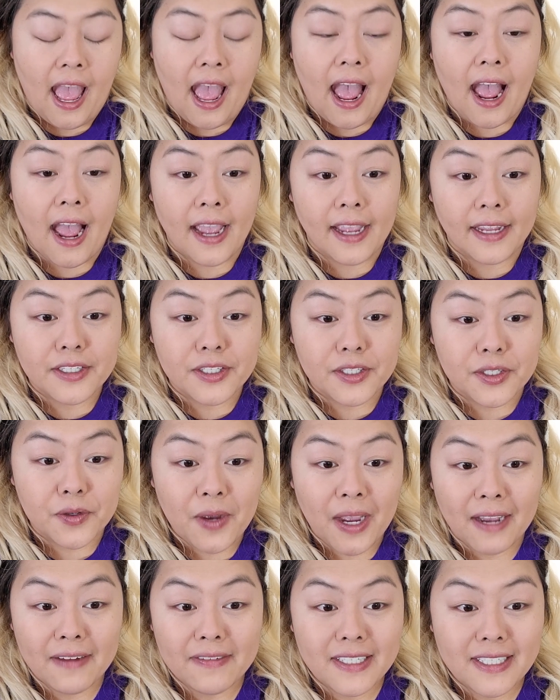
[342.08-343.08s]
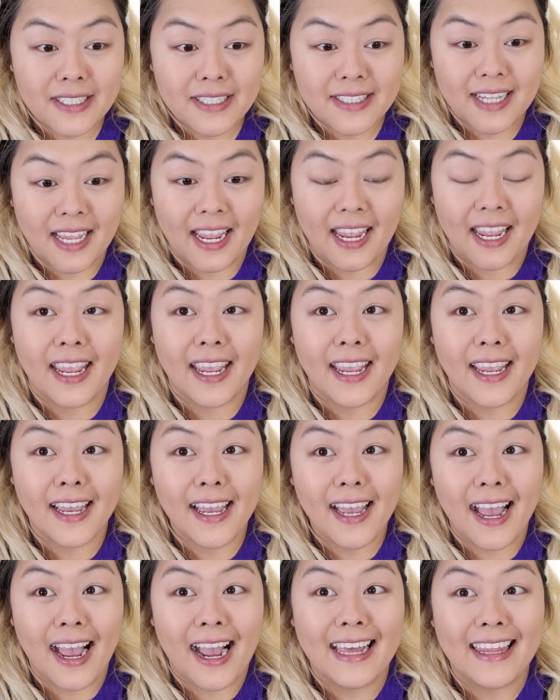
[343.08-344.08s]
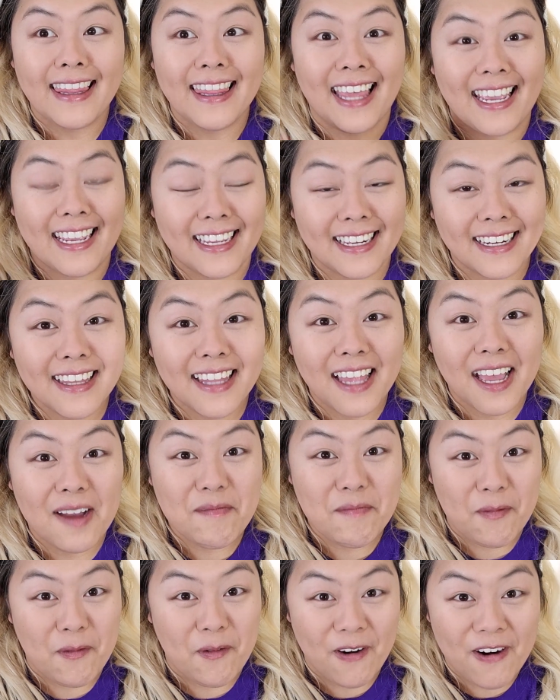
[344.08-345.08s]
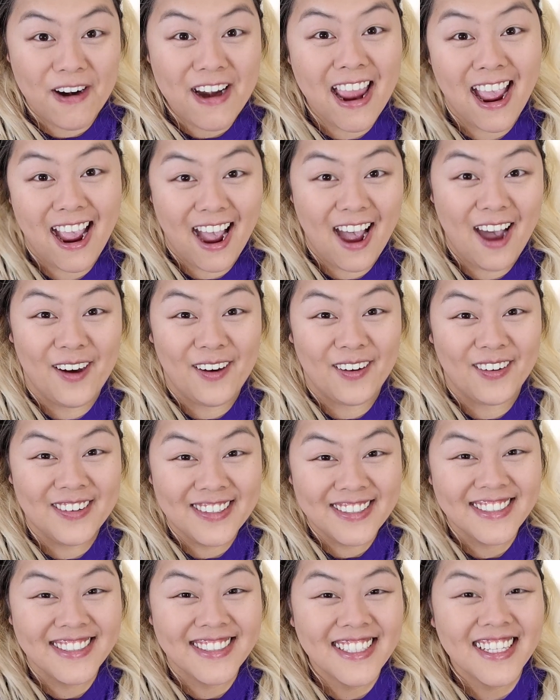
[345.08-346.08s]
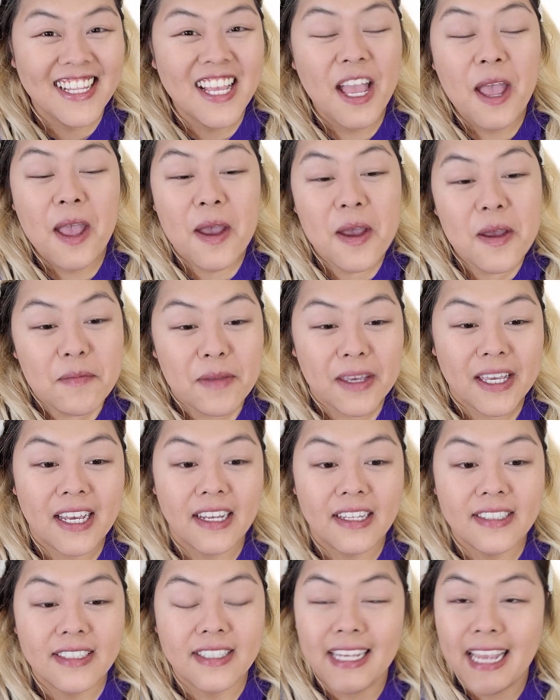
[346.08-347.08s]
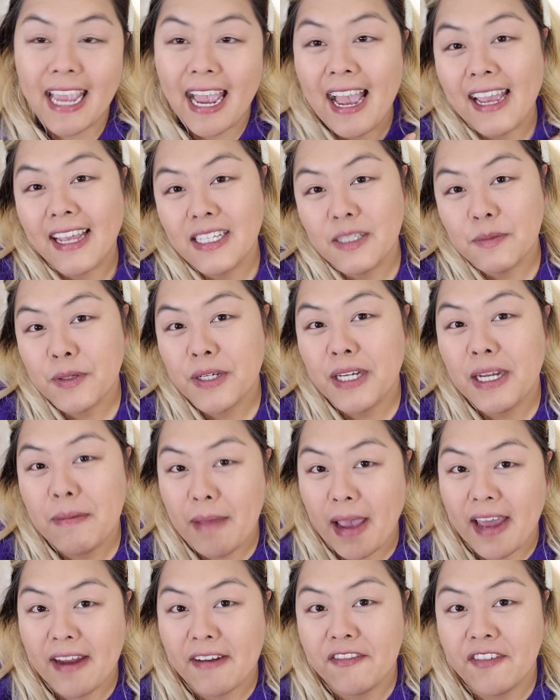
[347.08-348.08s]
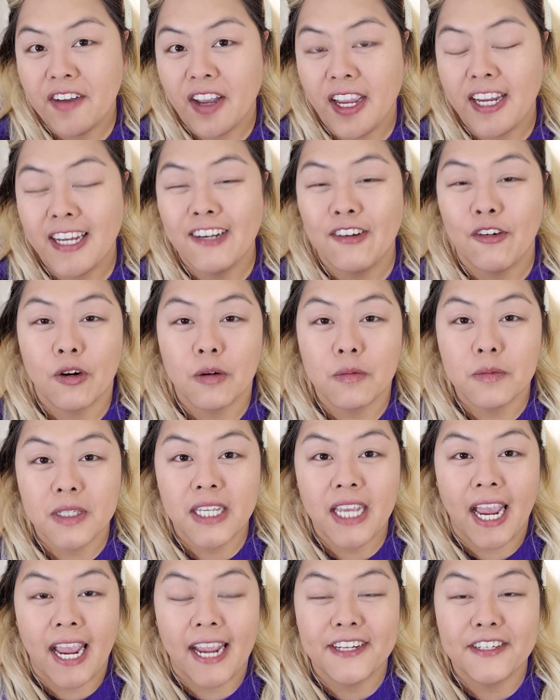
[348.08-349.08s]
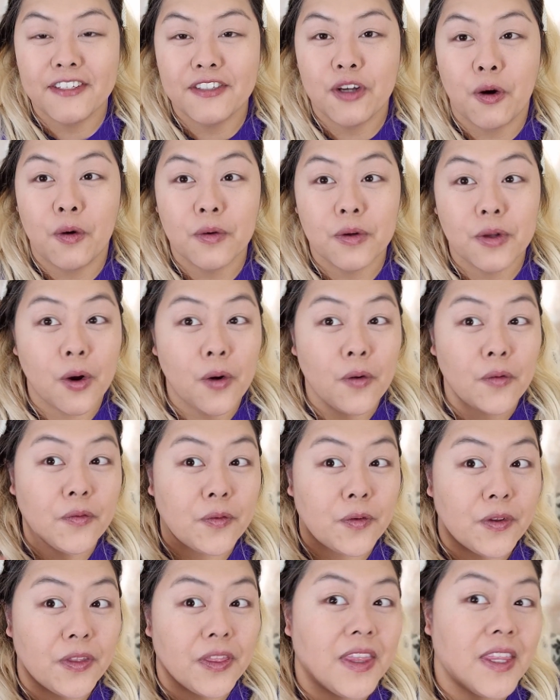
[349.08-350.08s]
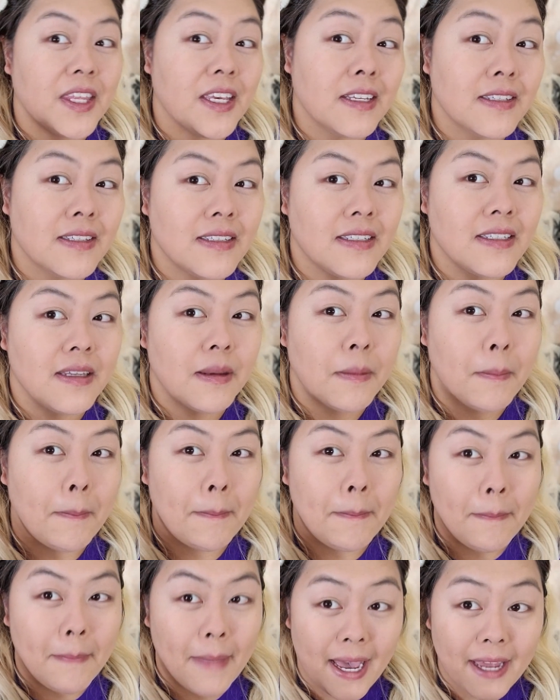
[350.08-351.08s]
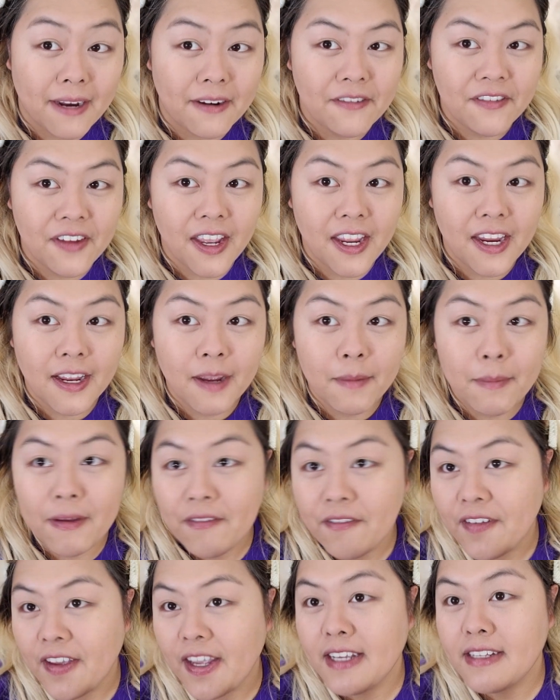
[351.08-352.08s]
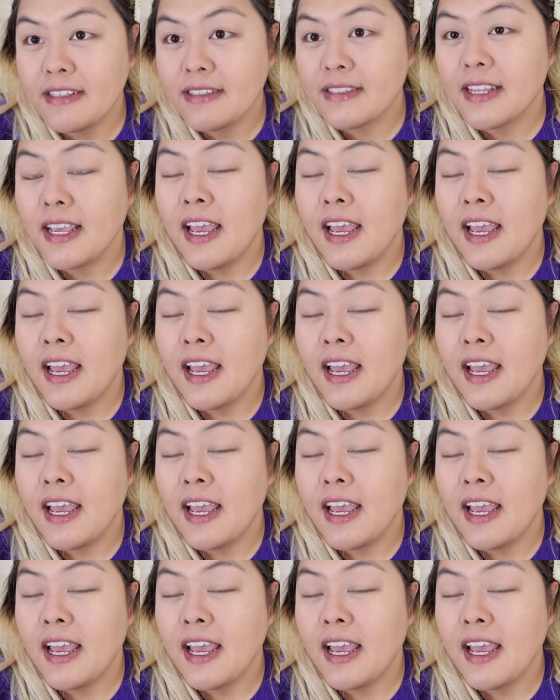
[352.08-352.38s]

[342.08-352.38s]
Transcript: I do have to say I like it a lot more now. Because yeah, it's pretty mattifying. Normally I don't go for this mattifying on my face.